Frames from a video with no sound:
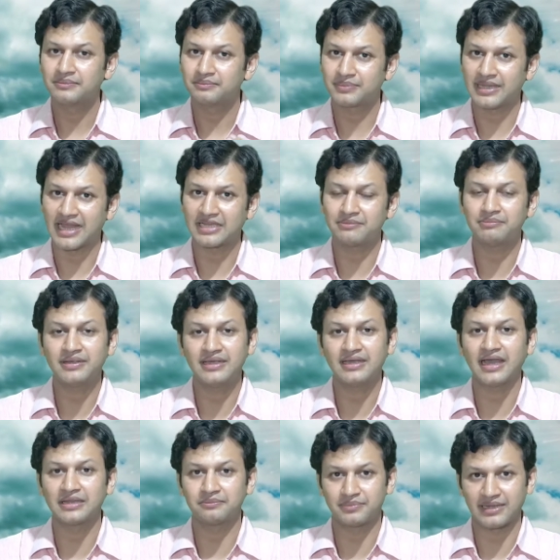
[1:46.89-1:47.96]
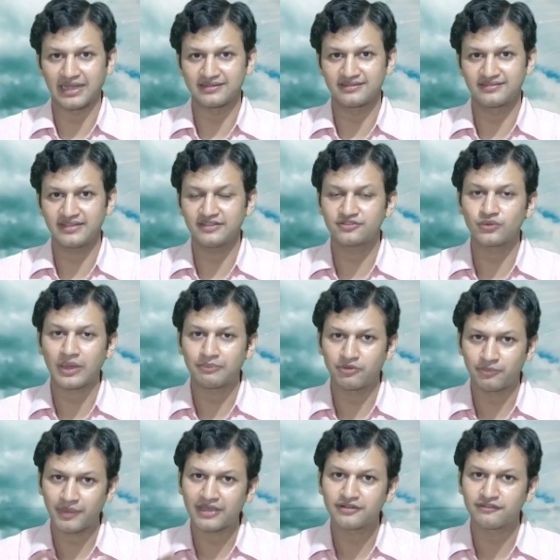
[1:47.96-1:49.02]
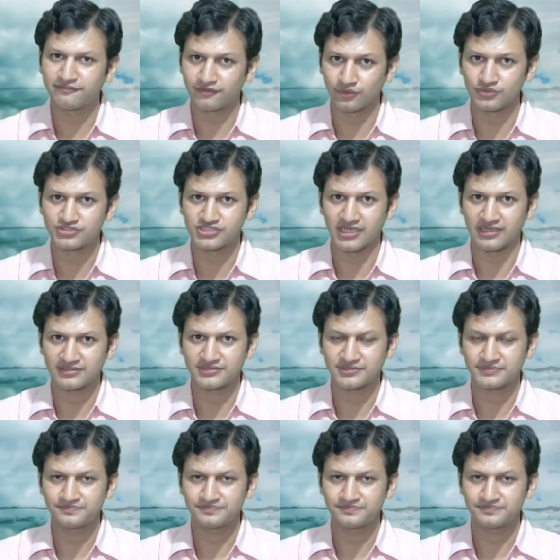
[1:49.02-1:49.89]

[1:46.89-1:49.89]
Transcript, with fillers: plan B and plan C. So I prepare a flow chart.